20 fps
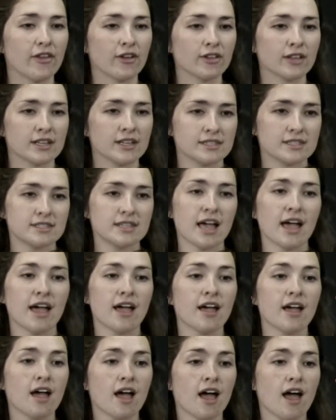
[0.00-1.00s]
let's say
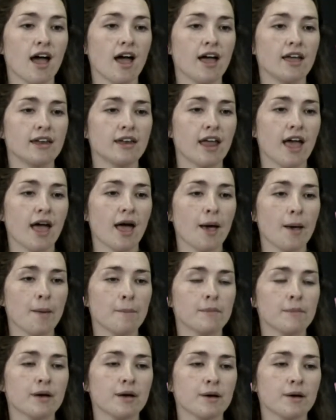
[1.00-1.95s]
an M